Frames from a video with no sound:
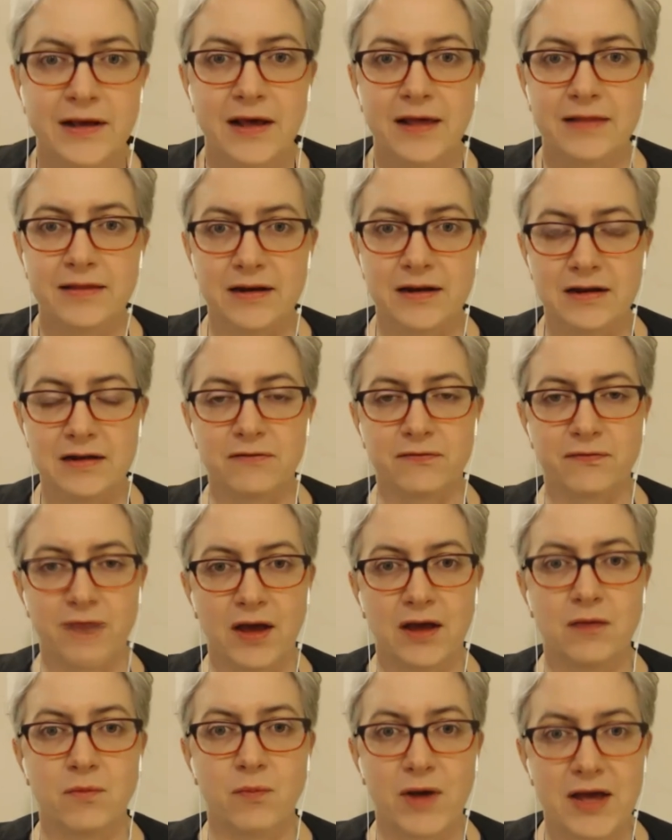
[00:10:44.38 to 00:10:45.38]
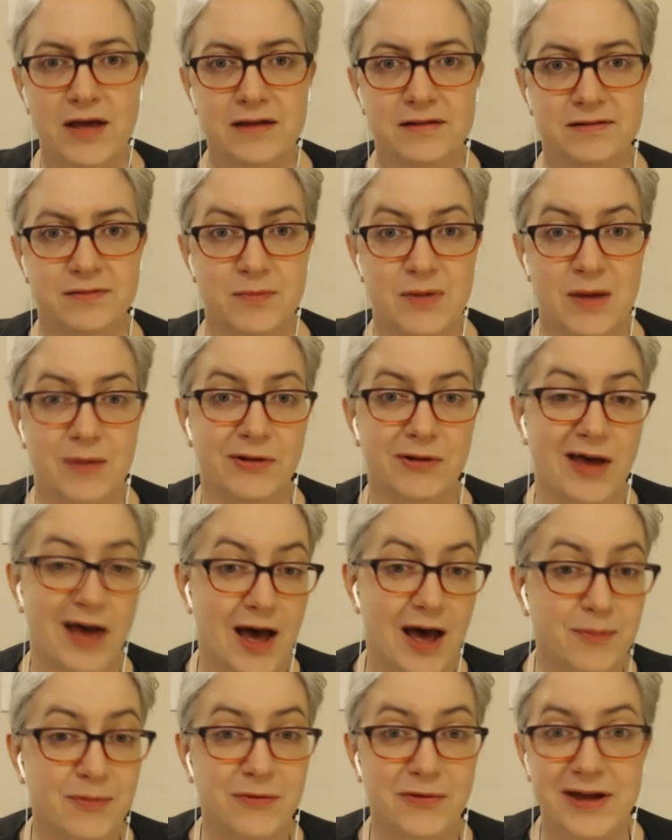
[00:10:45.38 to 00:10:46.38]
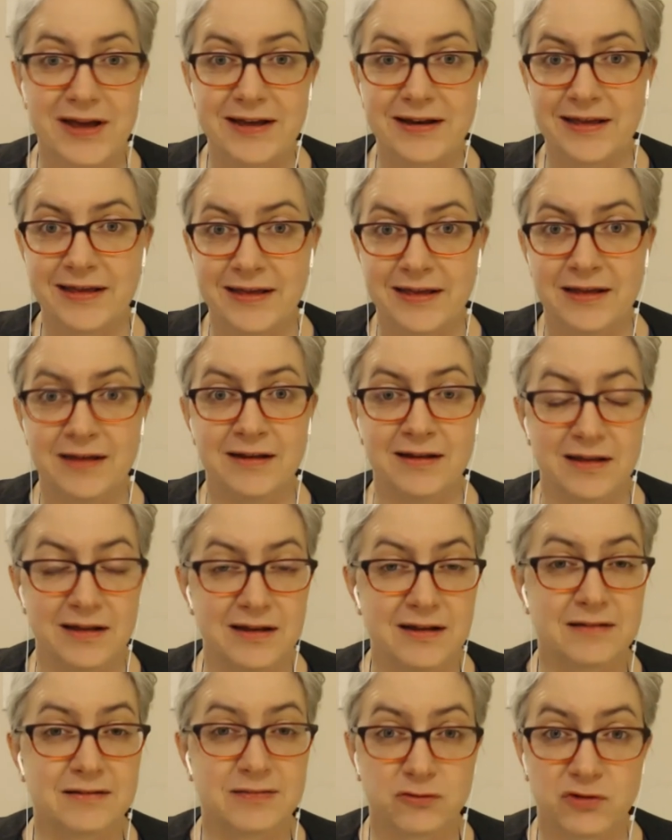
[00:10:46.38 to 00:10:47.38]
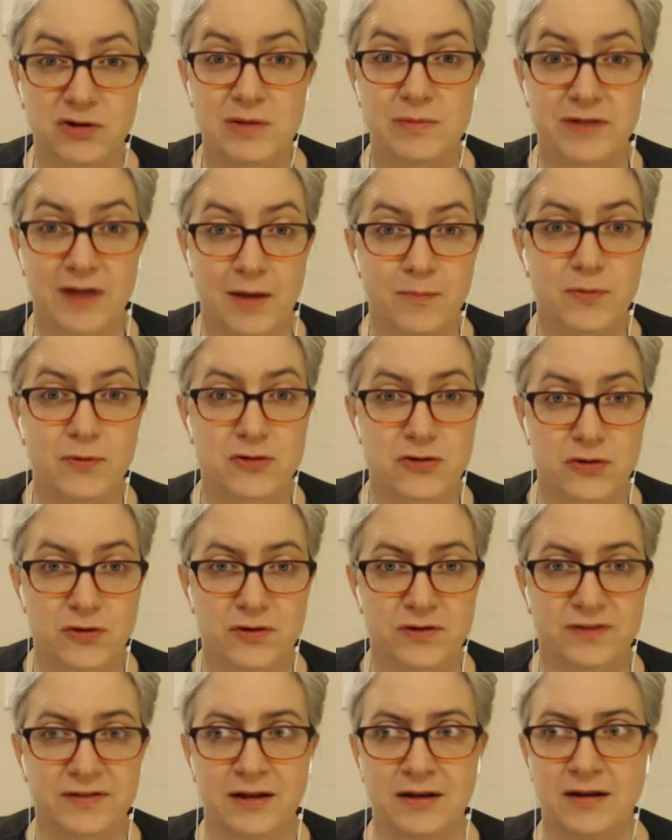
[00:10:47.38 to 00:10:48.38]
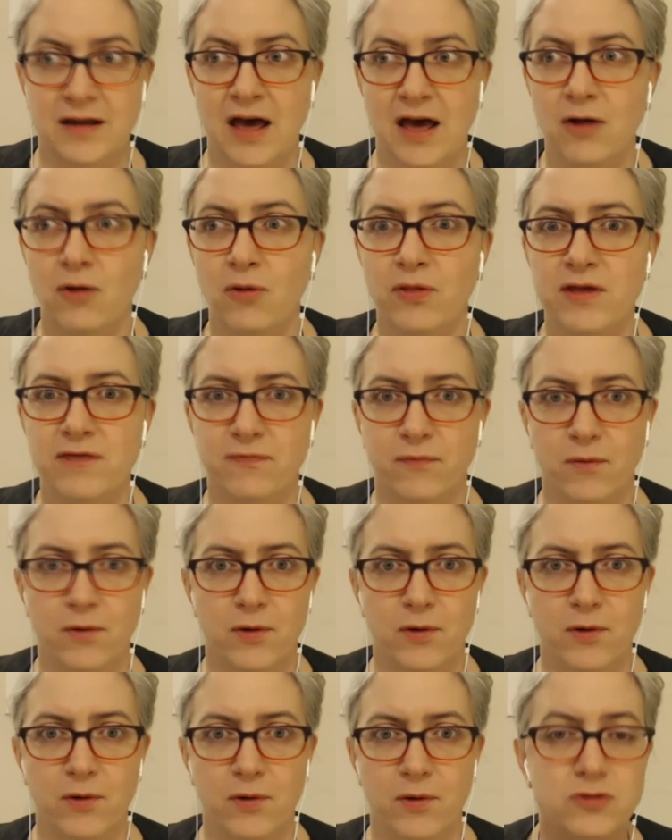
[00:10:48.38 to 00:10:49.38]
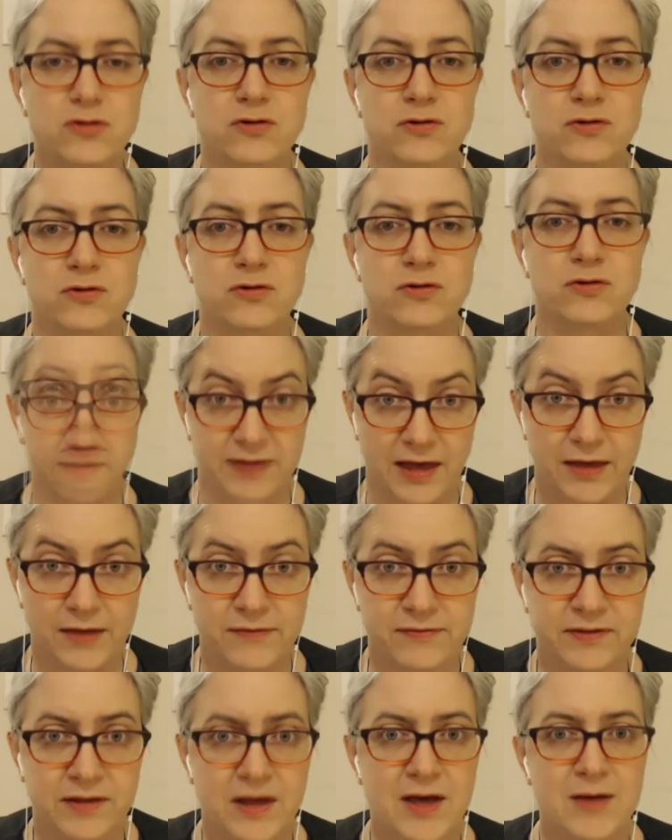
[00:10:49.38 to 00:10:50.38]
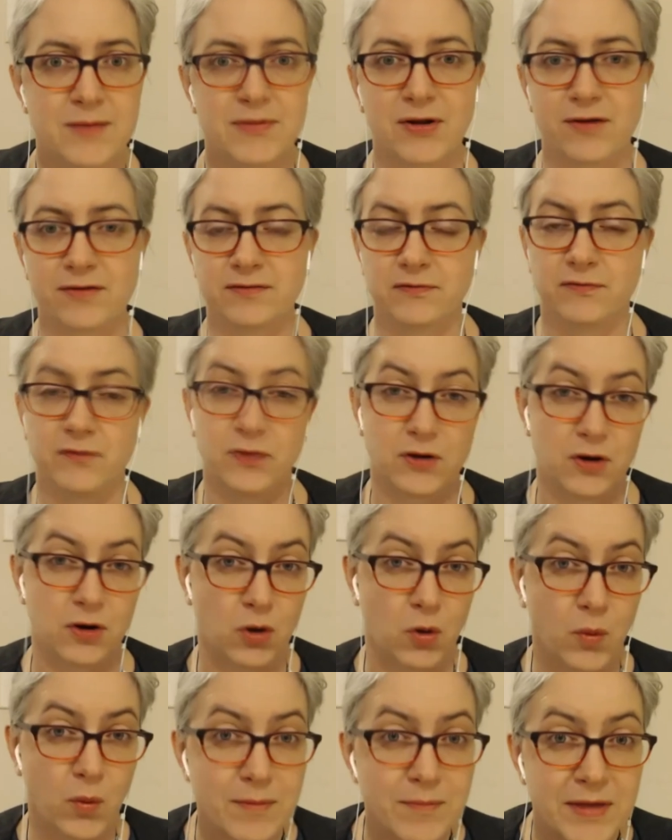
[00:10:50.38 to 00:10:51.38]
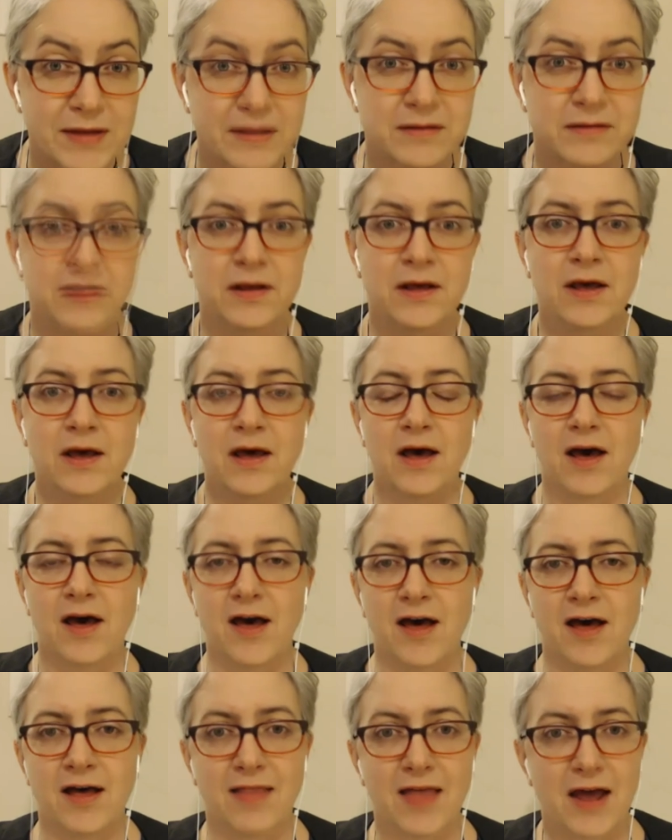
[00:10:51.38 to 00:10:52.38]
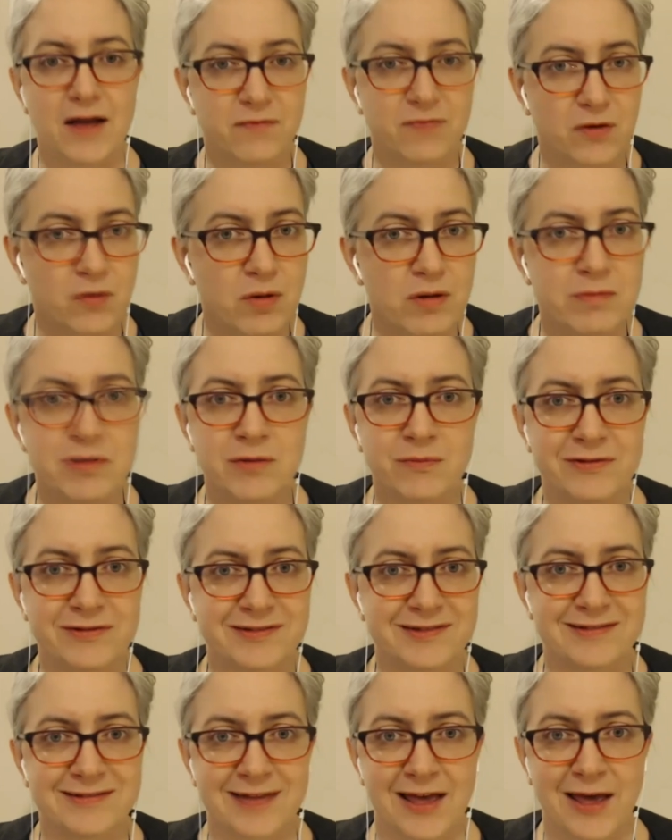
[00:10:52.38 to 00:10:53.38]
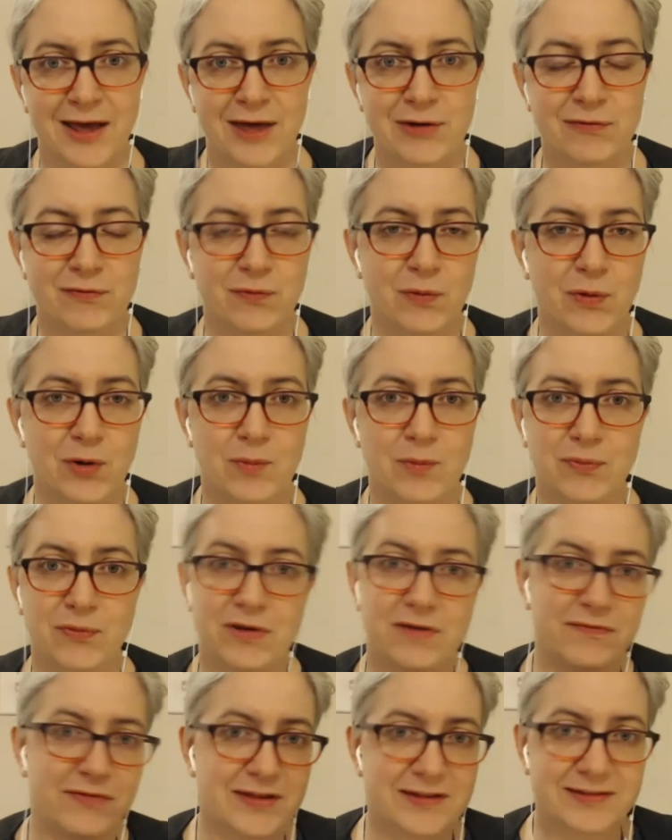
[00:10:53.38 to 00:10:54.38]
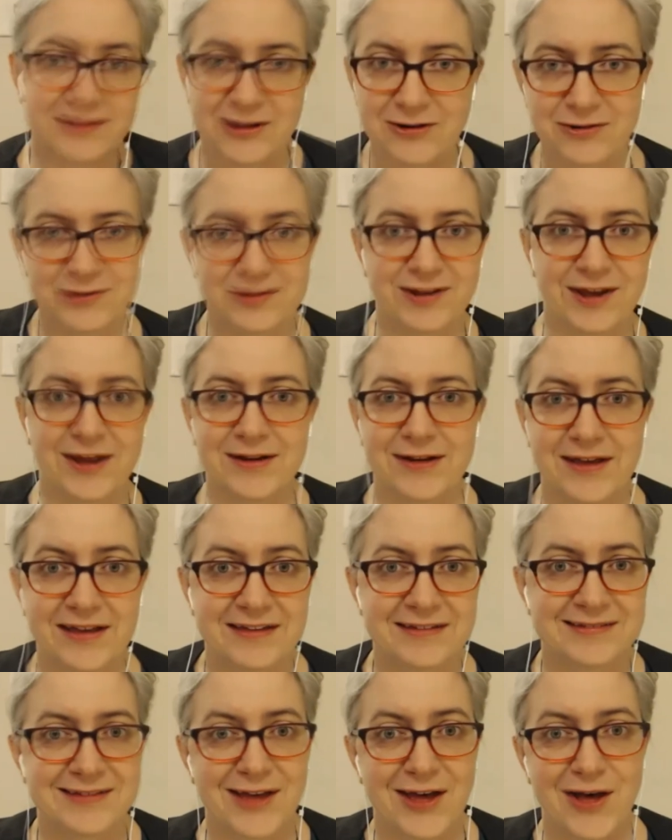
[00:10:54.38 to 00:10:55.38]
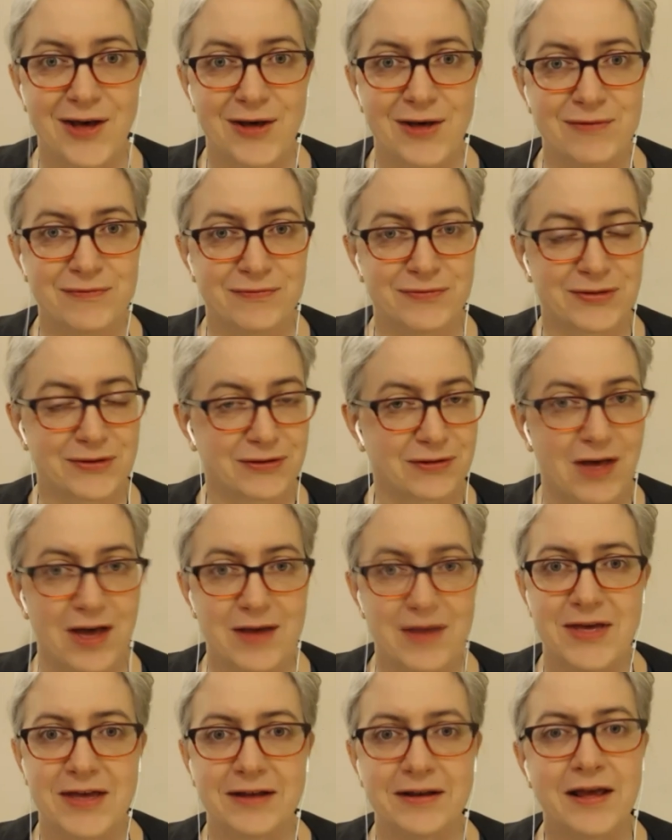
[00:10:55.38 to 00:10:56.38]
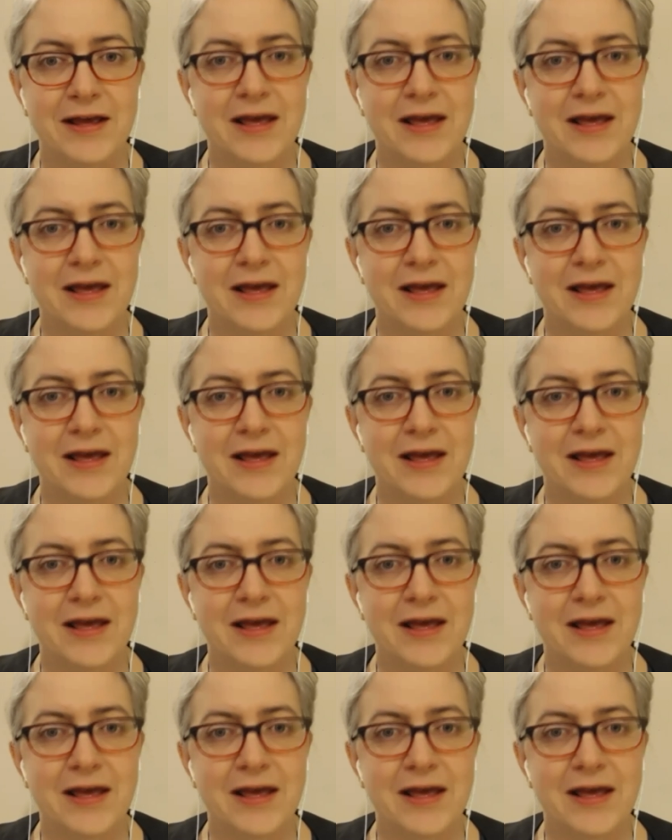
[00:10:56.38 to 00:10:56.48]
They need to find ways to be able to operate in, in extreme temperatures and not only for the soldiers themselves, but also for their equipment. Uh, a lot of equipment was designed for previous understandings of the climate